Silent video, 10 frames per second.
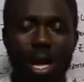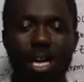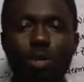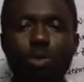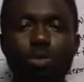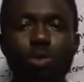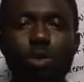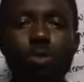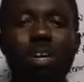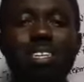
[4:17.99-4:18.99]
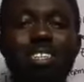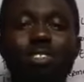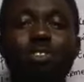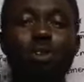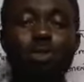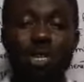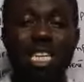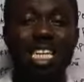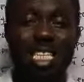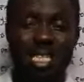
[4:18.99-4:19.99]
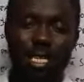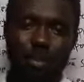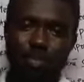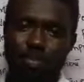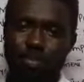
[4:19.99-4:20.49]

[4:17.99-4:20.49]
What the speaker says: And now we're talking about indoctrinating them.